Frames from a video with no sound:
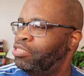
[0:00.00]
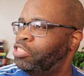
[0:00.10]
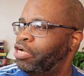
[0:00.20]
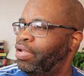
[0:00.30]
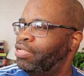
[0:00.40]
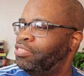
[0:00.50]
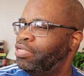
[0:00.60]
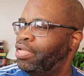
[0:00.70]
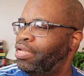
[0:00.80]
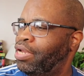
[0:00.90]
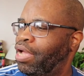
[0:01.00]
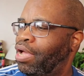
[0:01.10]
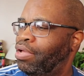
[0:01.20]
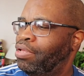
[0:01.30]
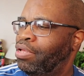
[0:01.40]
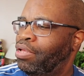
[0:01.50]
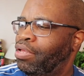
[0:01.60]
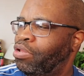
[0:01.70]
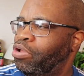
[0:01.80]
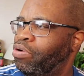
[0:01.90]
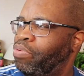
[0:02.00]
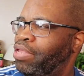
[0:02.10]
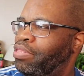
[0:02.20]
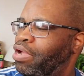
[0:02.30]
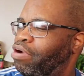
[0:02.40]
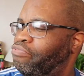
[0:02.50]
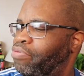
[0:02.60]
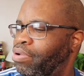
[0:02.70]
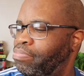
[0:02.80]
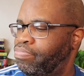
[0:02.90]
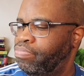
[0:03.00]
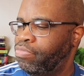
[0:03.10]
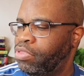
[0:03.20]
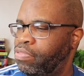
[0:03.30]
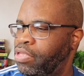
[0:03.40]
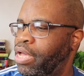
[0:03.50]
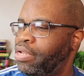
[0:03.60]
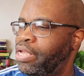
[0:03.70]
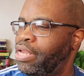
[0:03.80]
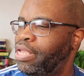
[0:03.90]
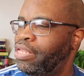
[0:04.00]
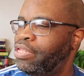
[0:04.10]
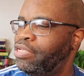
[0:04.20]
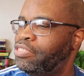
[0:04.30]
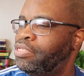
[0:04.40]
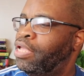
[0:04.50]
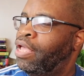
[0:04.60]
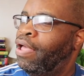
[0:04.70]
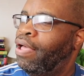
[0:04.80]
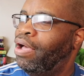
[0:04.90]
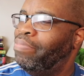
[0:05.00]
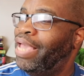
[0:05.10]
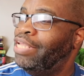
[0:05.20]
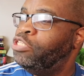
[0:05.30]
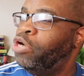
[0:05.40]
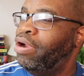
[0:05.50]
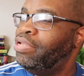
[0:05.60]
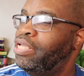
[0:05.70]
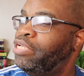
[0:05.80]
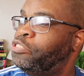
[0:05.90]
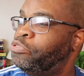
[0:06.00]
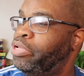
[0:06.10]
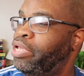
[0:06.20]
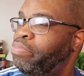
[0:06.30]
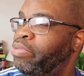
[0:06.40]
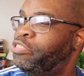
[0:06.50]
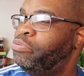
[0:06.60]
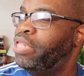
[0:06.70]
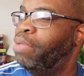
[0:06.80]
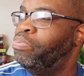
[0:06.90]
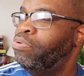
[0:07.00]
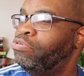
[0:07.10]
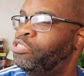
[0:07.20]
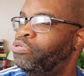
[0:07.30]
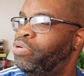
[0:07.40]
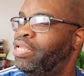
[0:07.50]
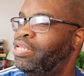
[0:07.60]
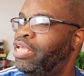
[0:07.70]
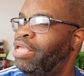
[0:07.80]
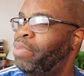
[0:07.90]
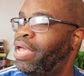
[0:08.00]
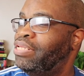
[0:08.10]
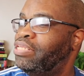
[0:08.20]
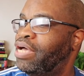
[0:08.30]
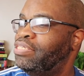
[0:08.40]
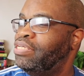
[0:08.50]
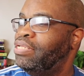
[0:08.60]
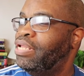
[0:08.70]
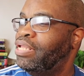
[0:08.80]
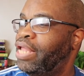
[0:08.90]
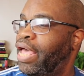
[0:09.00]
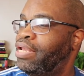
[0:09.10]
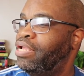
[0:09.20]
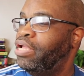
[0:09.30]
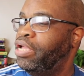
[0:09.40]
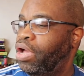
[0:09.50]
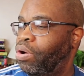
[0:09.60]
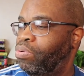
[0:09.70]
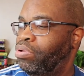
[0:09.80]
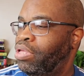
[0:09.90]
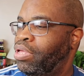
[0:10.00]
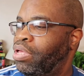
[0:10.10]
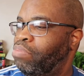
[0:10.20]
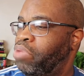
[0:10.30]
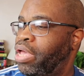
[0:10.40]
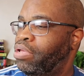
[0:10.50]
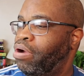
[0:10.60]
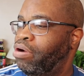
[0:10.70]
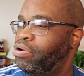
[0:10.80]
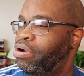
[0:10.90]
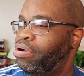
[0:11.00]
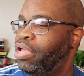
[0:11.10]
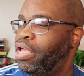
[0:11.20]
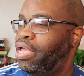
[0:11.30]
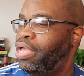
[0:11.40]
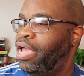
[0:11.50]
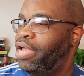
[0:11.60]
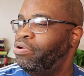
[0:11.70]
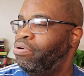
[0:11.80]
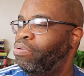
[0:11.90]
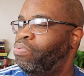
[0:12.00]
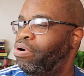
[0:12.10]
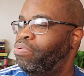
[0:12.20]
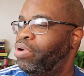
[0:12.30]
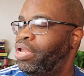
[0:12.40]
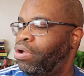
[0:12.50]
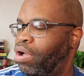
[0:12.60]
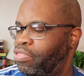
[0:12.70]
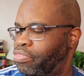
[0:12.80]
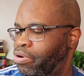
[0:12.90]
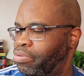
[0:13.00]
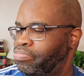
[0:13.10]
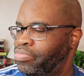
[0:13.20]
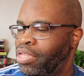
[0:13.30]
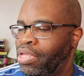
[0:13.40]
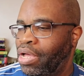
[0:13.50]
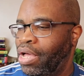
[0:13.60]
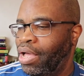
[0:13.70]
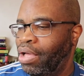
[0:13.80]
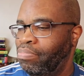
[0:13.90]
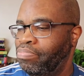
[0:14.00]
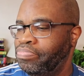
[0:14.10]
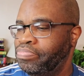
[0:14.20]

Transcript: mysterious looking uh, look right there from the young lady in this. Um, a darkly intriguing mystery that pulls you in deep and doesn't let go. Meg Gardiner, Edgar Award winning author. Um,